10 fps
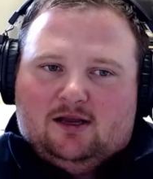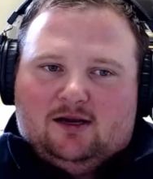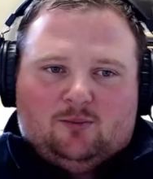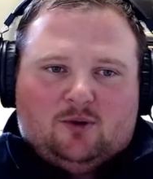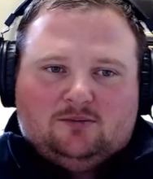
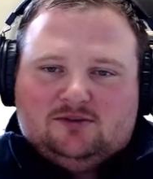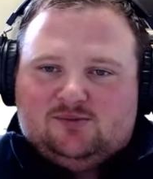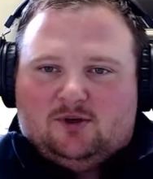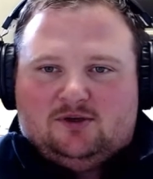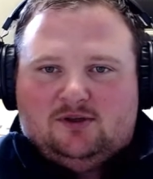I'll probably
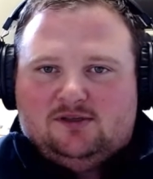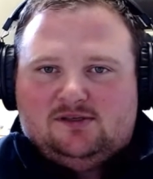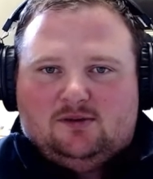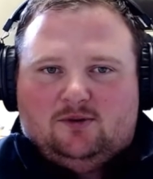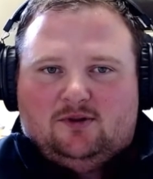sprinkle in
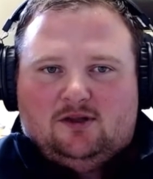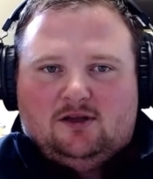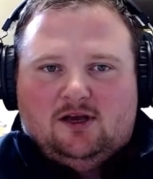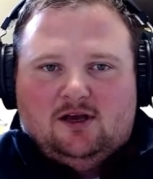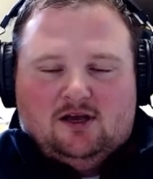some of
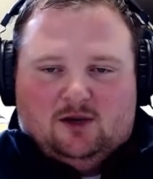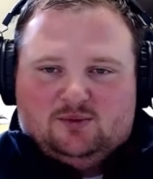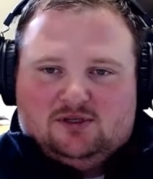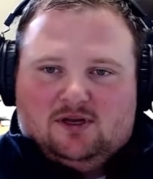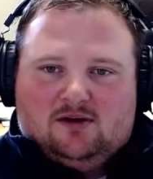the
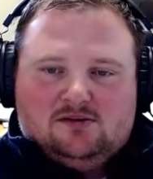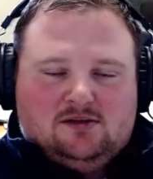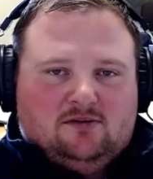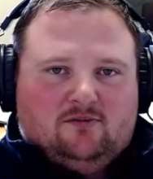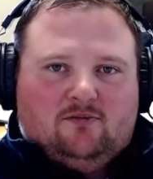ups and
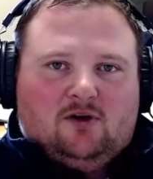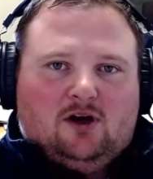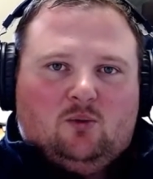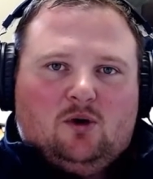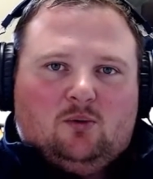downs of
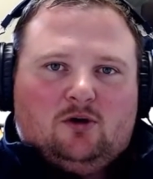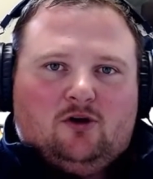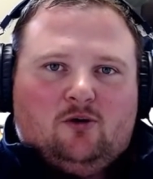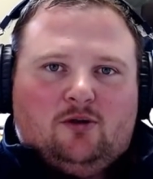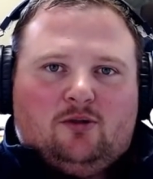what we're
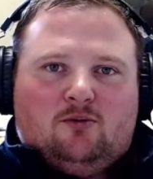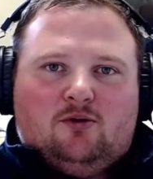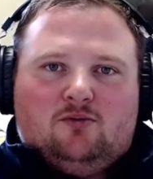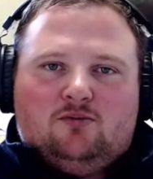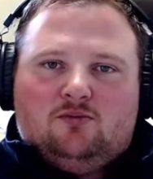going
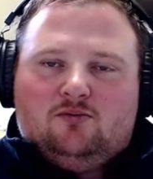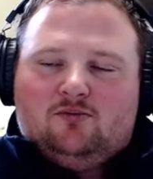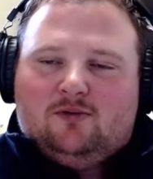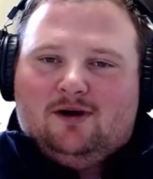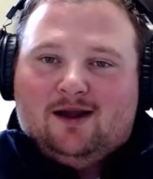through
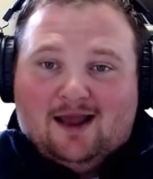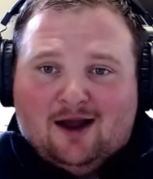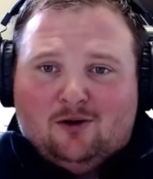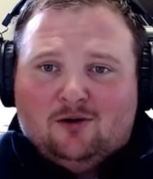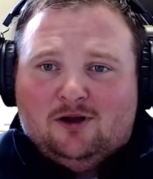
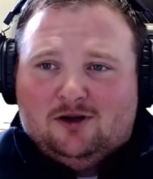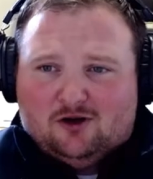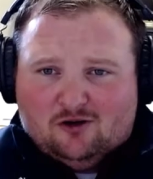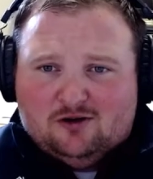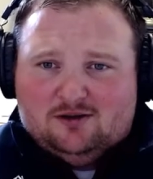now,
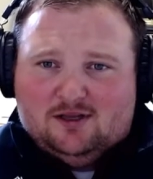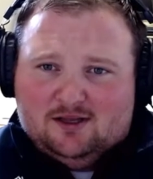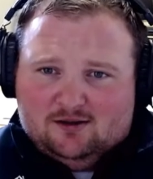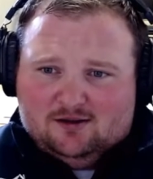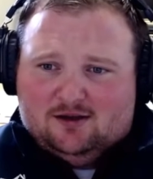
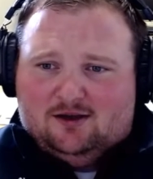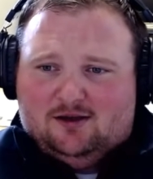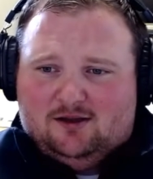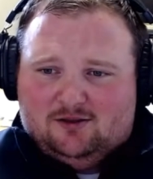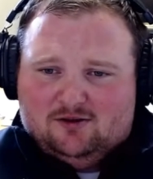currently
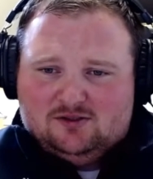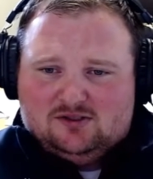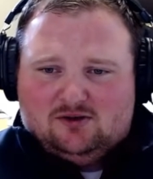in those.